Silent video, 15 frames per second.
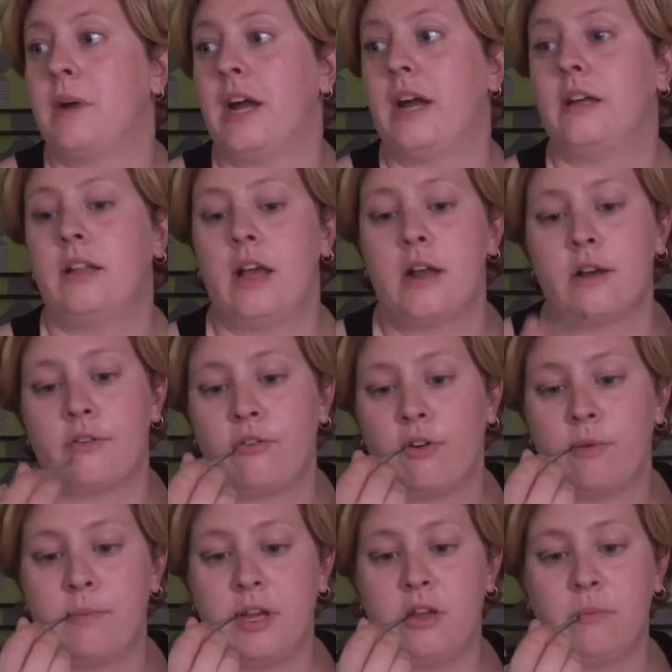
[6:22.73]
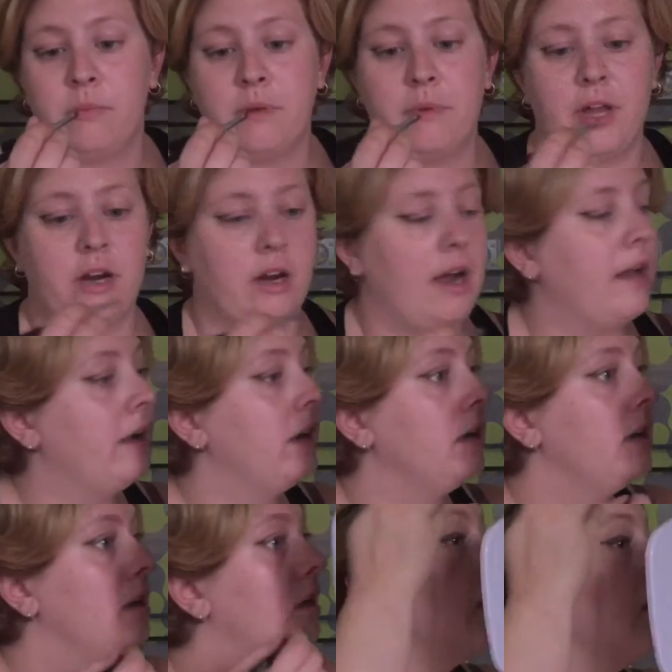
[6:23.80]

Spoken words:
my eyeliner for me, you'll be better at it.